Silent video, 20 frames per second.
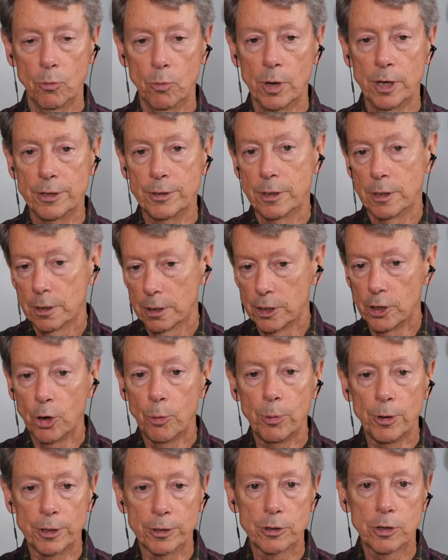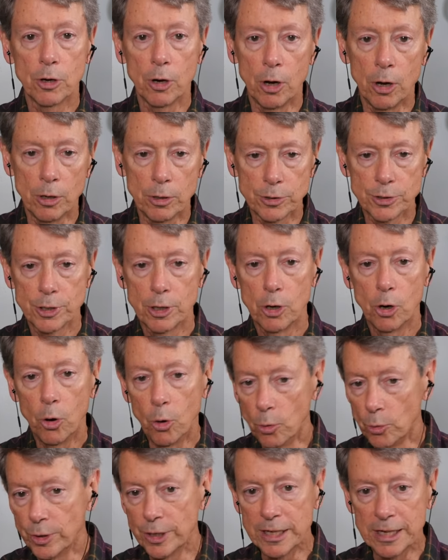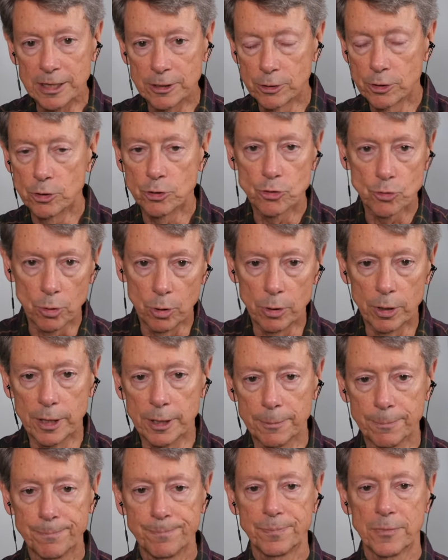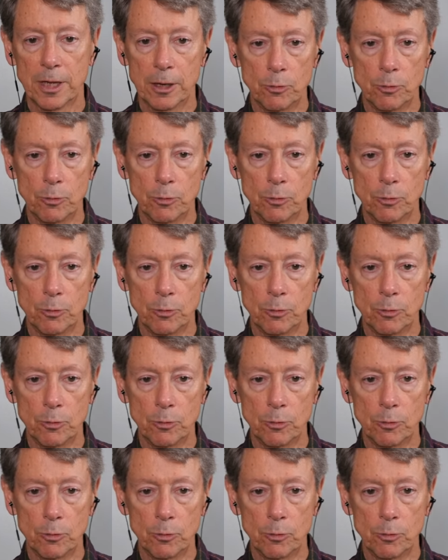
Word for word: what Gilbert calls holding and controlling,